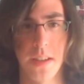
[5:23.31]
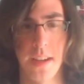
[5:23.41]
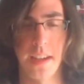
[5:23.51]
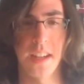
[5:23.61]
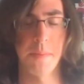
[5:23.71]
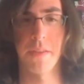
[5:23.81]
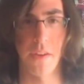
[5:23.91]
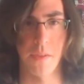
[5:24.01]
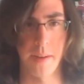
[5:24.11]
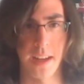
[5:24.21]
I can't speak for
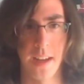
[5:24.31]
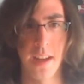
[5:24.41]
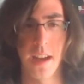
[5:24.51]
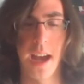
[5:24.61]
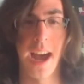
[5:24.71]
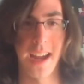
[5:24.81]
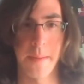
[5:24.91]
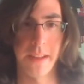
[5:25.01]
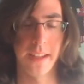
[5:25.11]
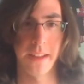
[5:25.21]
everybody. I am
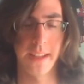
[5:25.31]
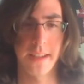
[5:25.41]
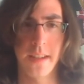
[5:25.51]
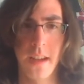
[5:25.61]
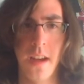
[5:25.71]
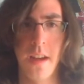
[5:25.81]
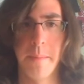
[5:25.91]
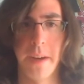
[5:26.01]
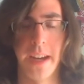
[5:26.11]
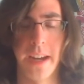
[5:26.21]
at least,
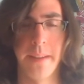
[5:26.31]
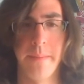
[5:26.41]
but